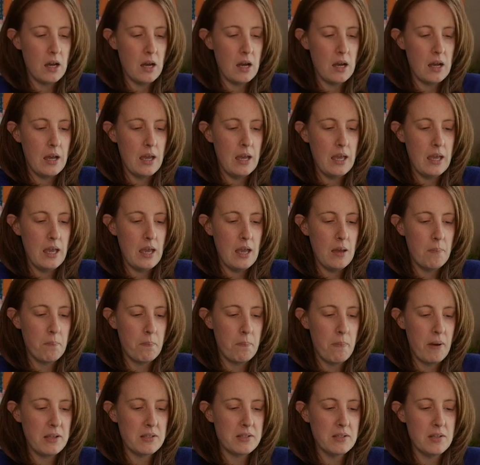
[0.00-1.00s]
I
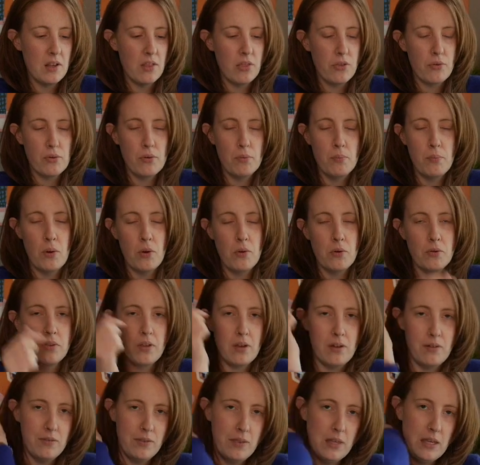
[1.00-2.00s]
busted through both
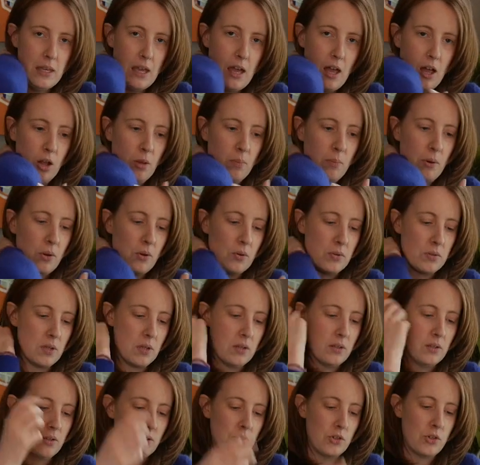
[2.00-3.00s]
of the elbows
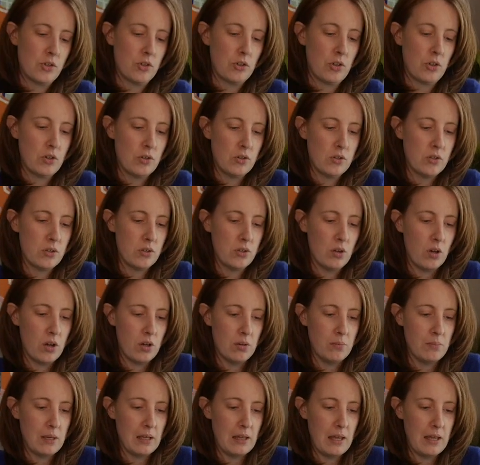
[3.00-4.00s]
on this shirt
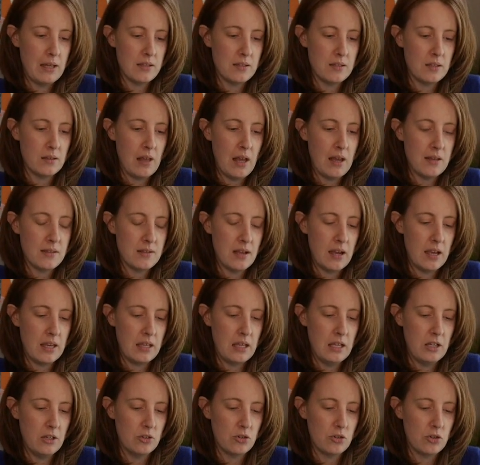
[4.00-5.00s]
on my last
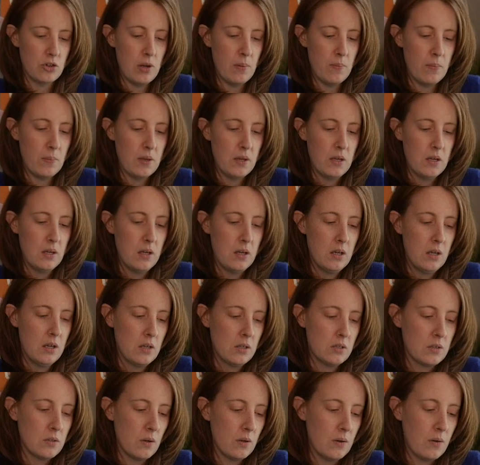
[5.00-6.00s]
hiking trip.
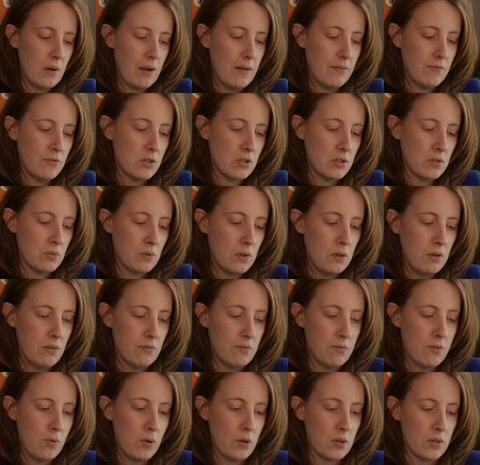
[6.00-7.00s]
So I've just
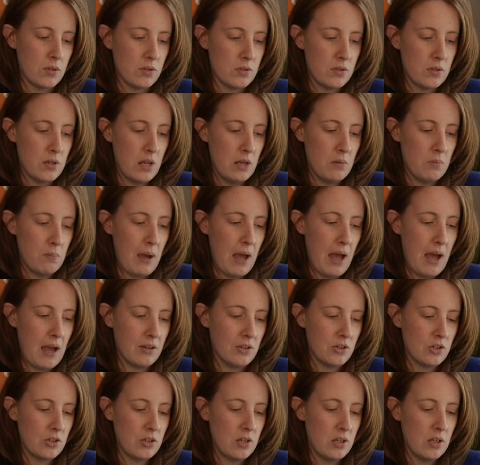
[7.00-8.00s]
reinforced and
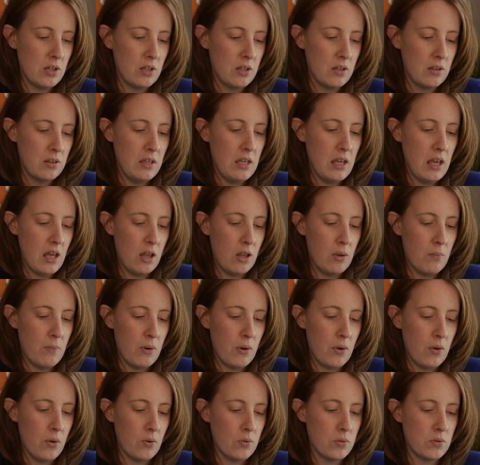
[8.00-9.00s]
patched the
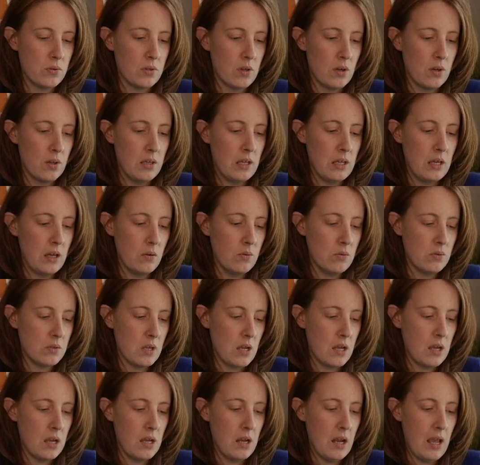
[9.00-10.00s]
elbows on the
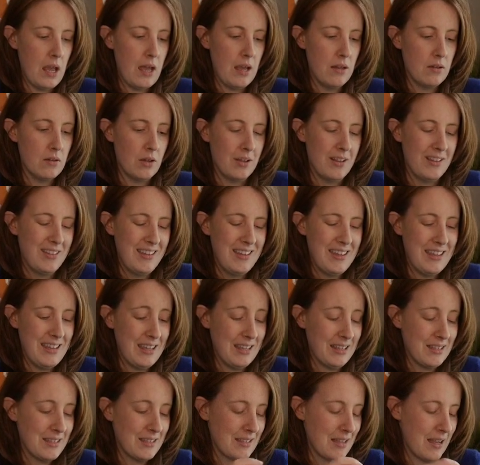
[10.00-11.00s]
outside and on the
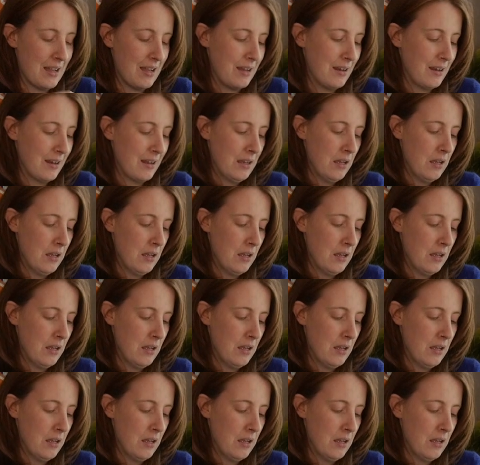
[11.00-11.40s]
inside.